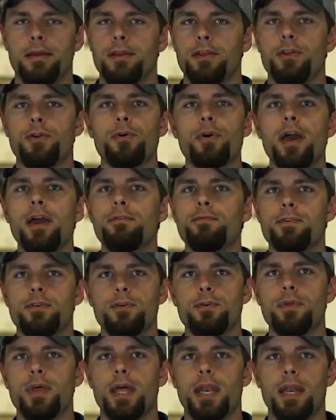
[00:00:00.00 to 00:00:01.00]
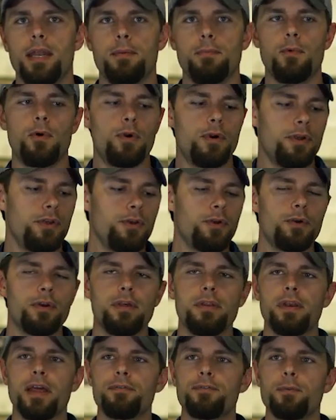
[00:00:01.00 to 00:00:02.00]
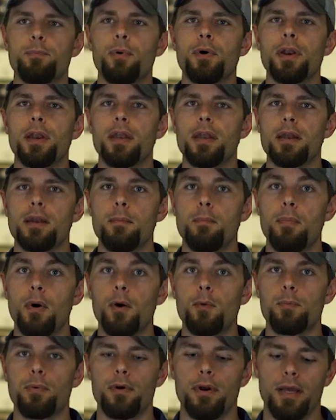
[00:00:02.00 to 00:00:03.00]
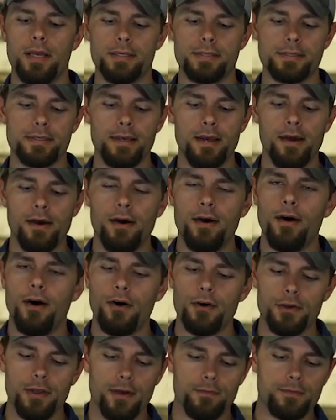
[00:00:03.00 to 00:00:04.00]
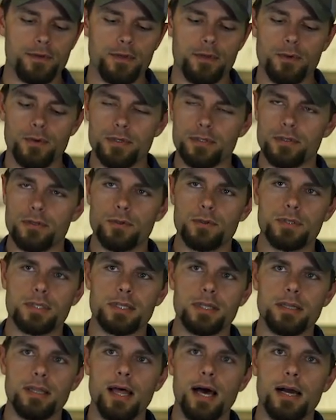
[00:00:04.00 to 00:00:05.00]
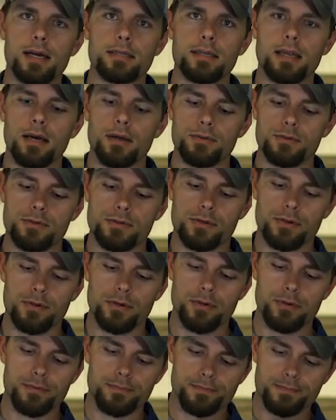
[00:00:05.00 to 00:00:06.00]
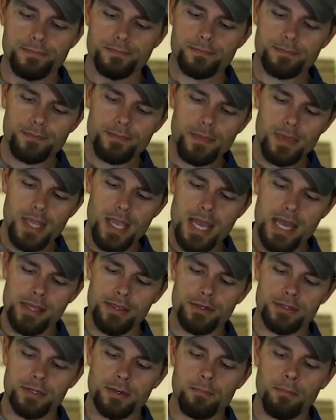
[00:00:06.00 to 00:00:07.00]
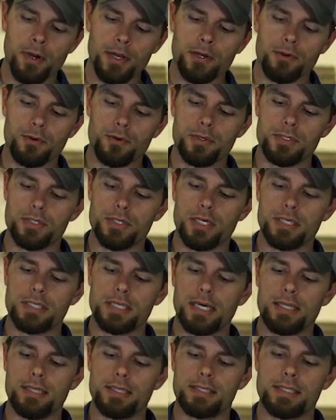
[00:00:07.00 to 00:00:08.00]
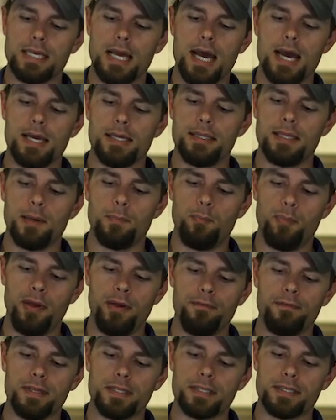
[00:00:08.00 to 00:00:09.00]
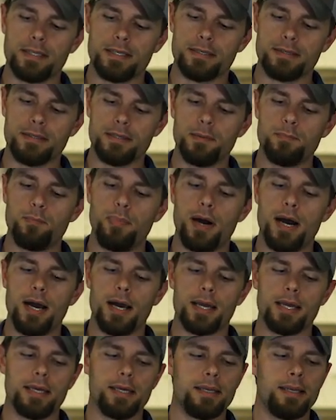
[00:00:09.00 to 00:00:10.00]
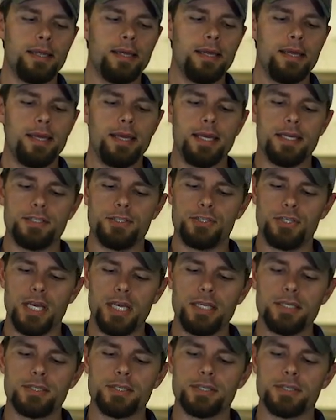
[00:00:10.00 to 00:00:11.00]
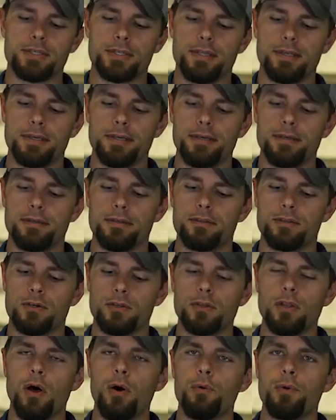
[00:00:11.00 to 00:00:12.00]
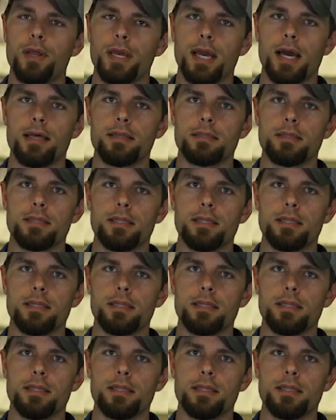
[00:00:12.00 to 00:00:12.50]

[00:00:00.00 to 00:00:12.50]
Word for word: You don't have to do that anymore. You don't even have to put it in a bow press. All you have to do is loosen the lockdown screw, and there's a micro adjust on the side that pivots this limb pocket and changes the, the loading on the